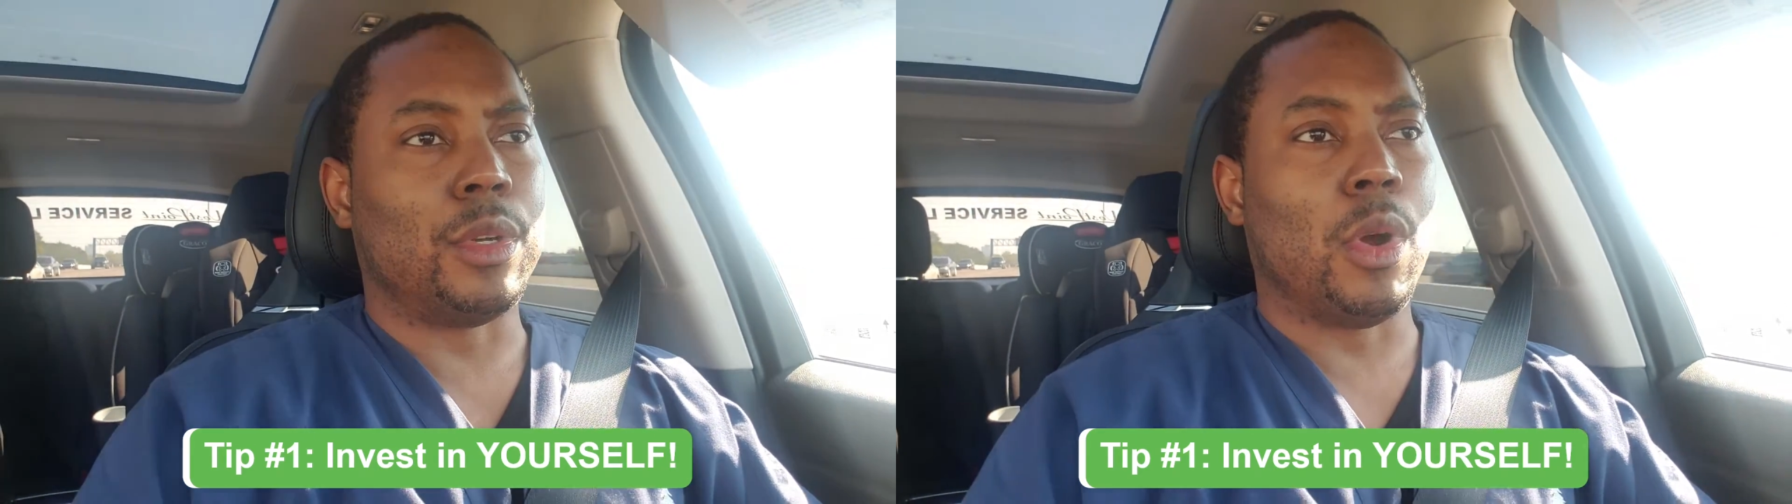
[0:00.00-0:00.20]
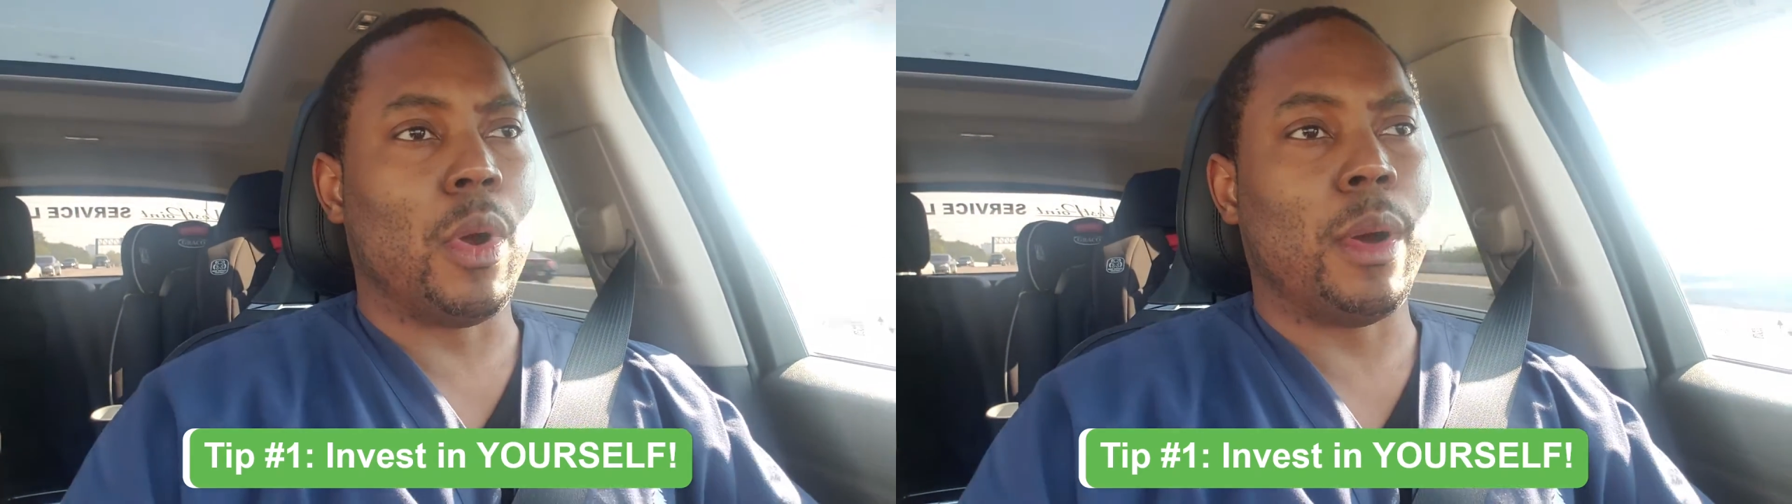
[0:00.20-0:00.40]

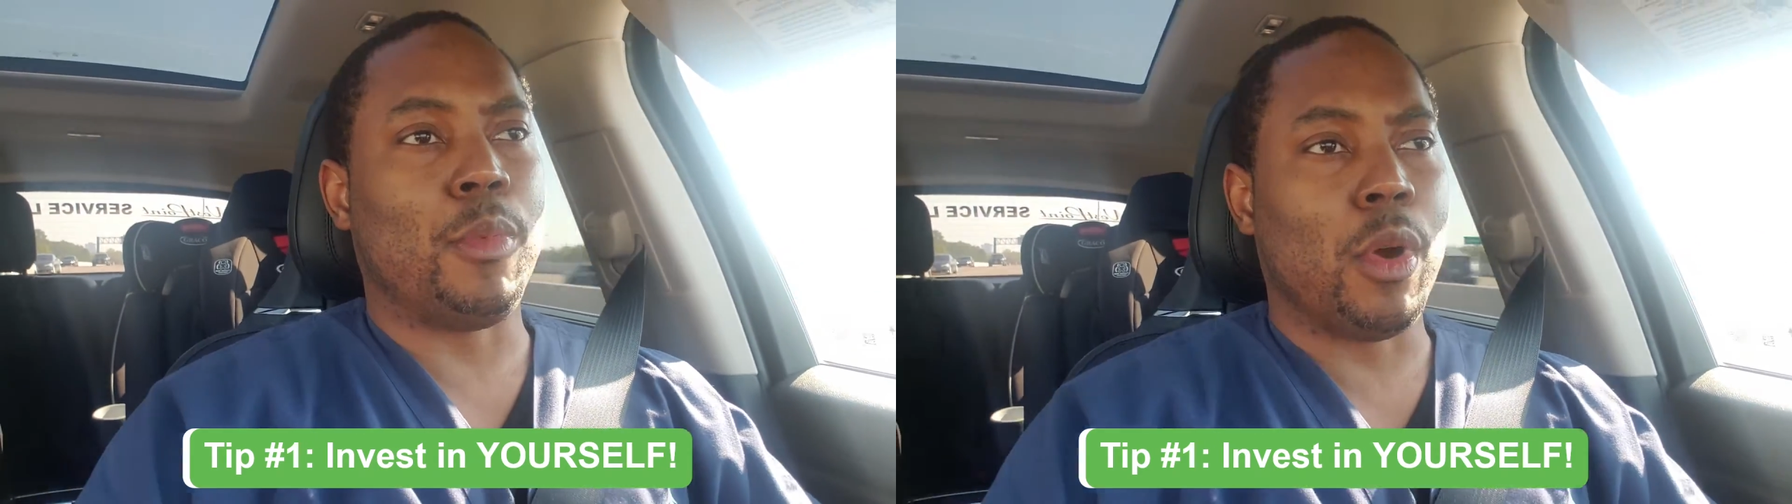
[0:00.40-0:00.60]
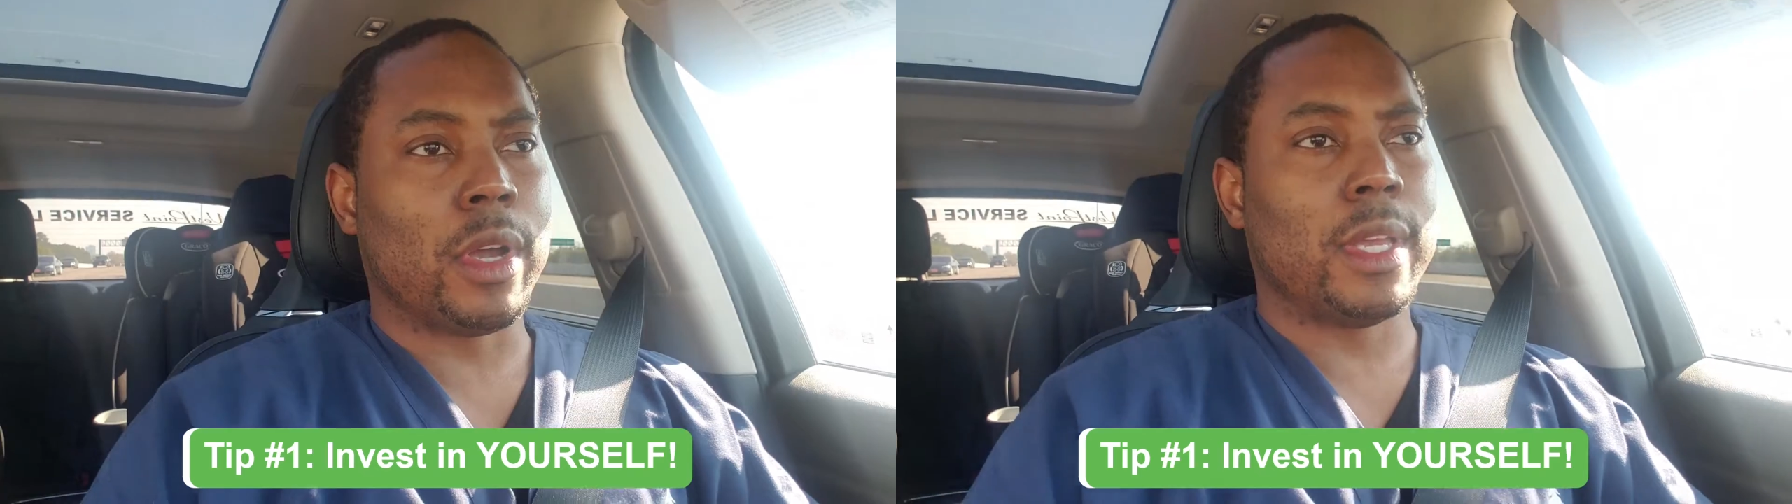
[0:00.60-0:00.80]
grow up
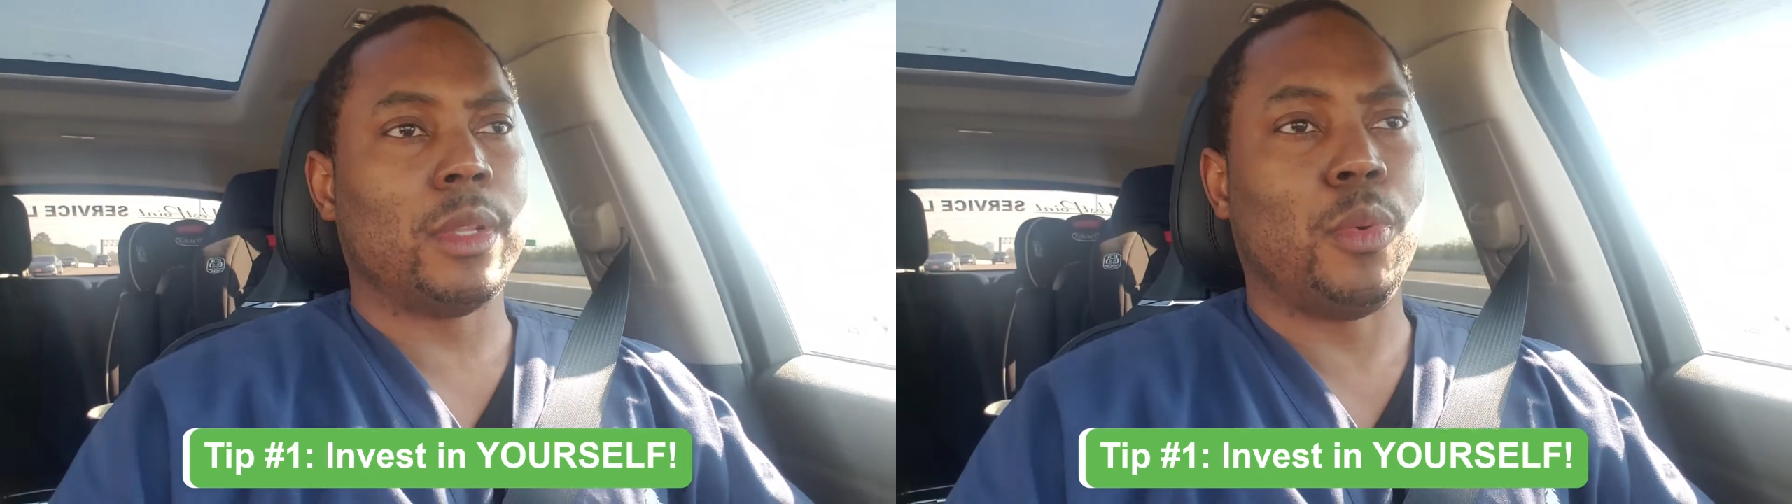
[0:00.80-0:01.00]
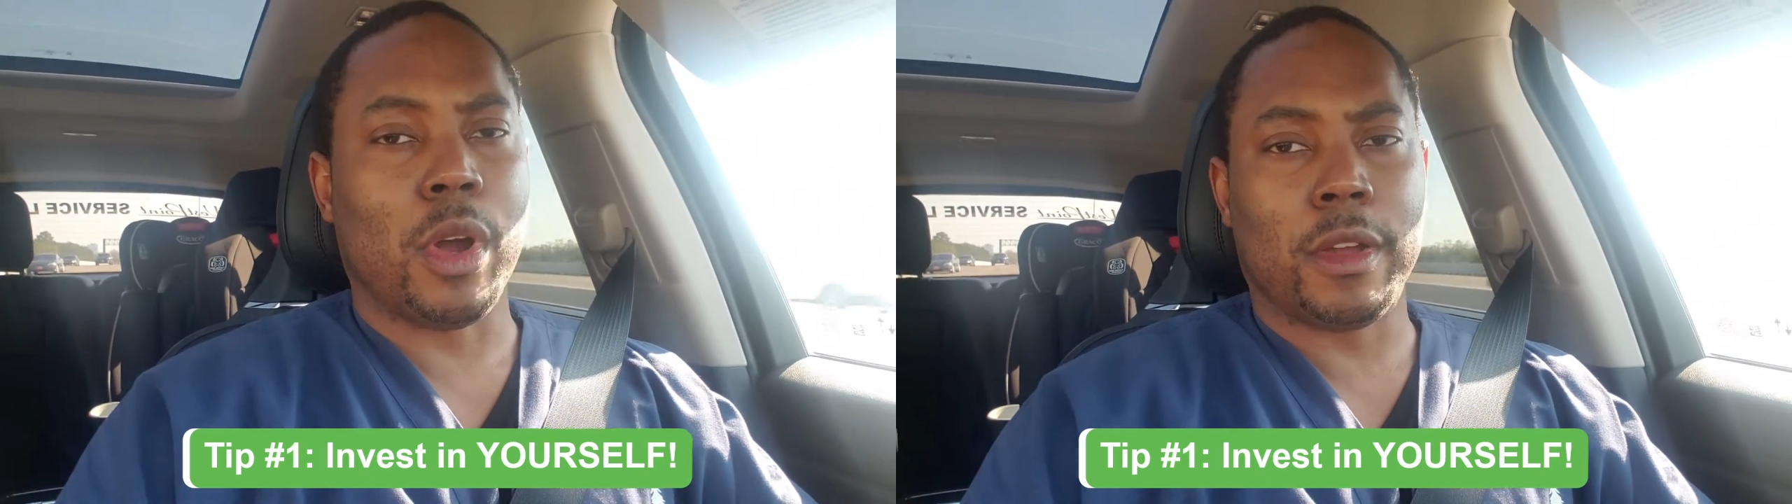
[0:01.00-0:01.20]

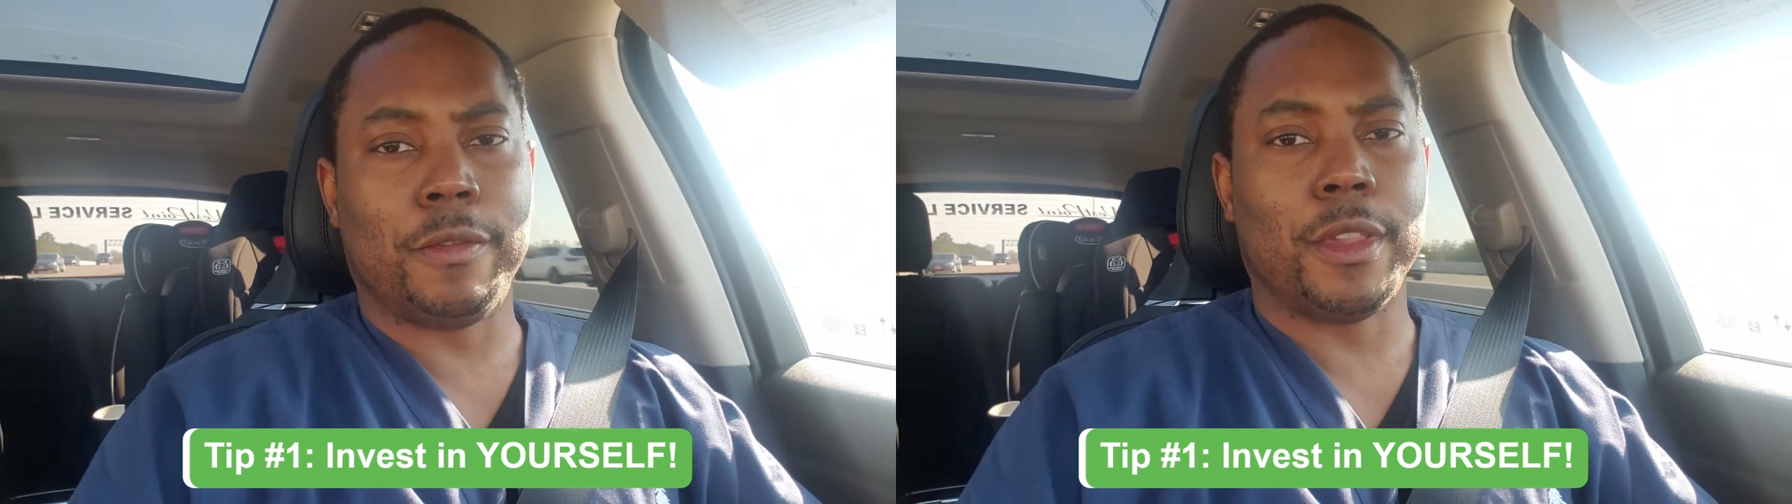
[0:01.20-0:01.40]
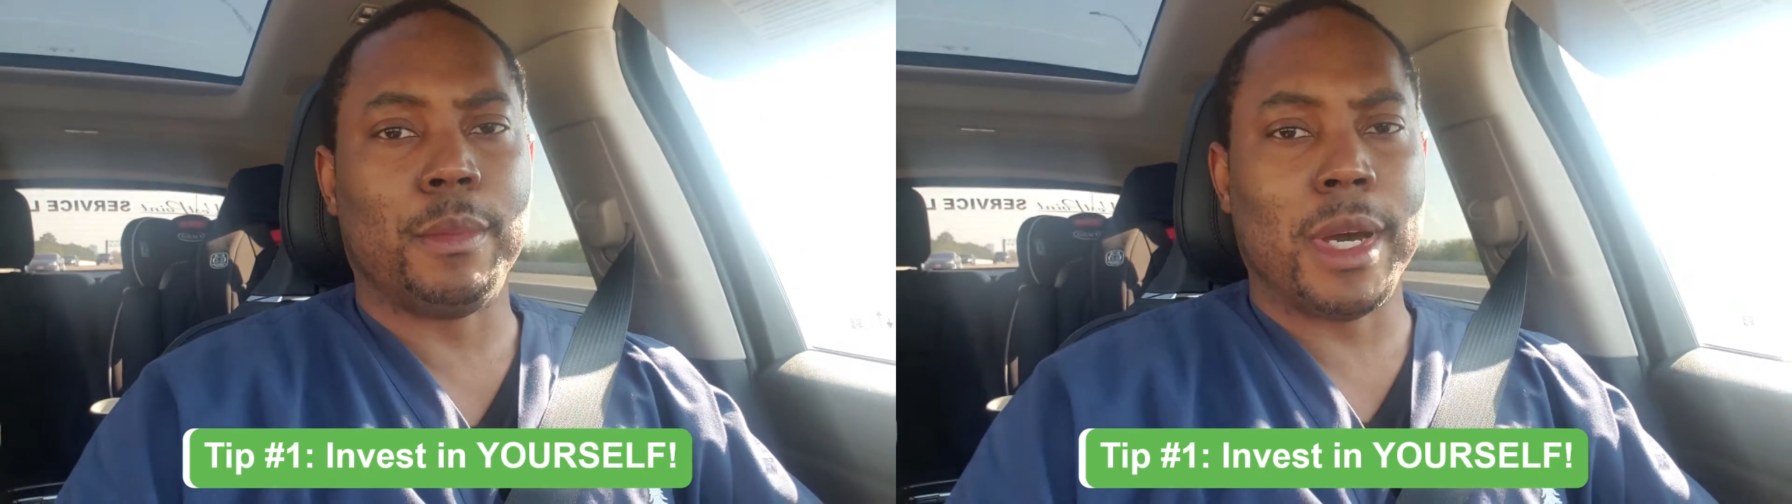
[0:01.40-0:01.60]
working
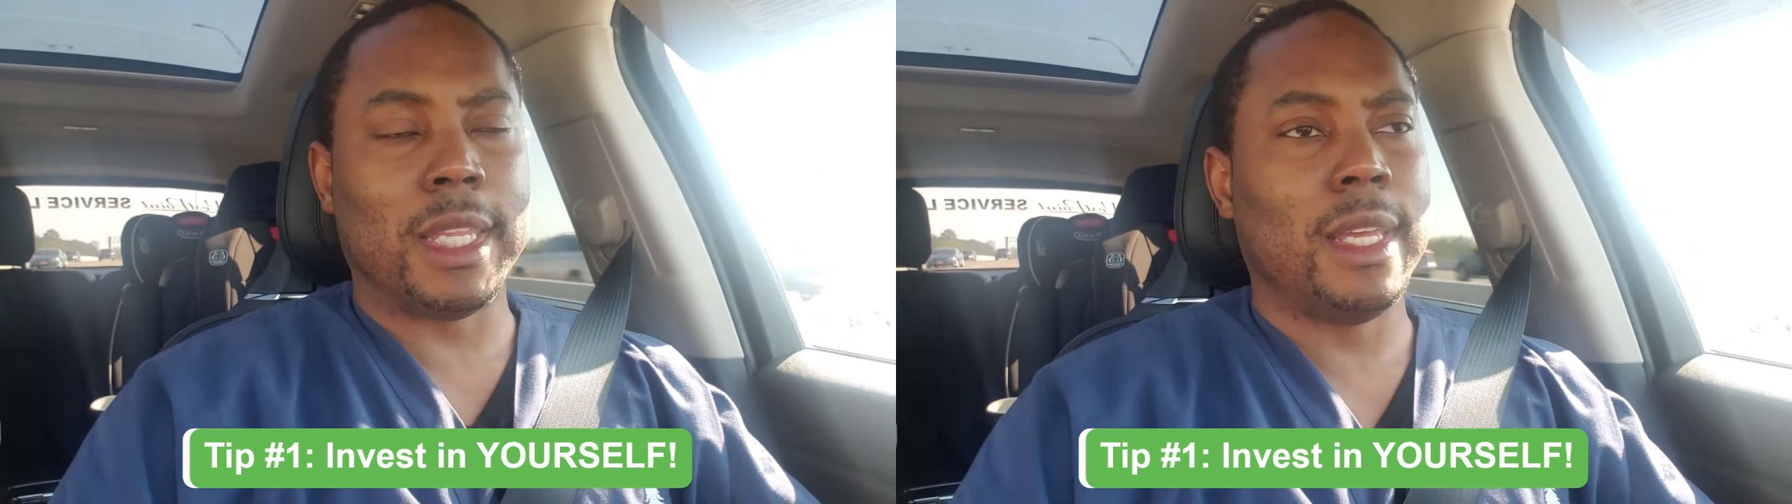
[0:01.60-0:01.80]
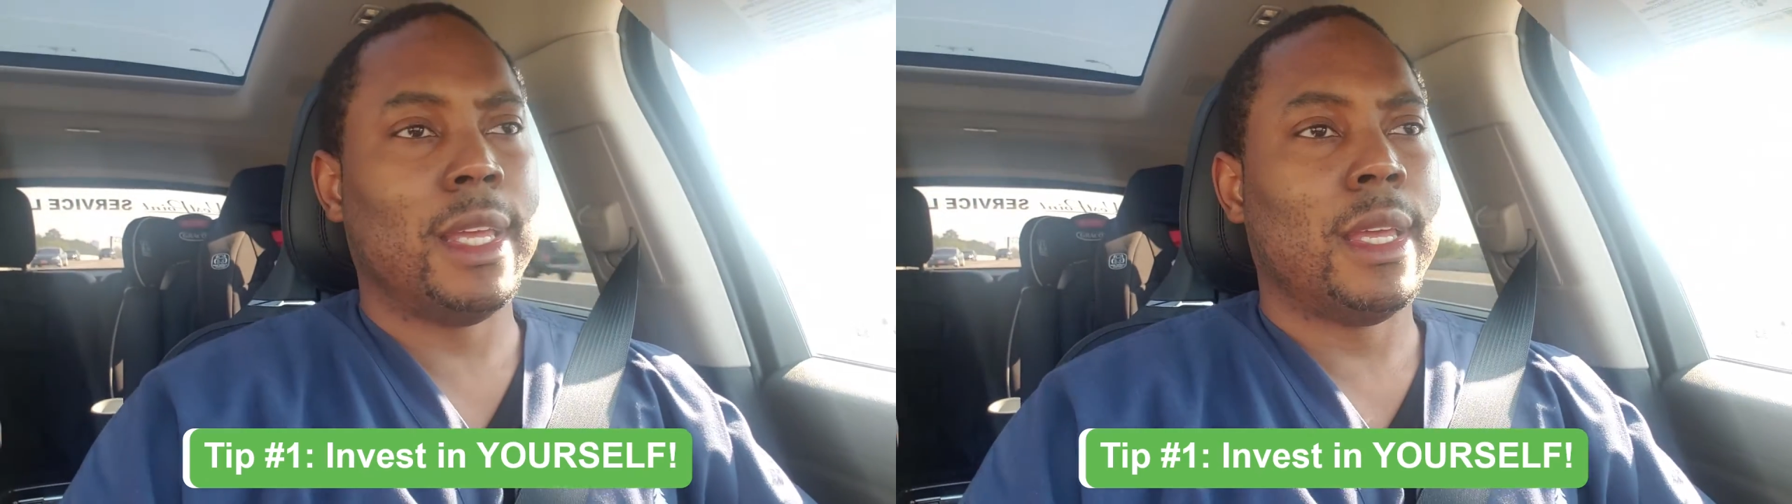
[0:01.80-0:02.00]
for the money.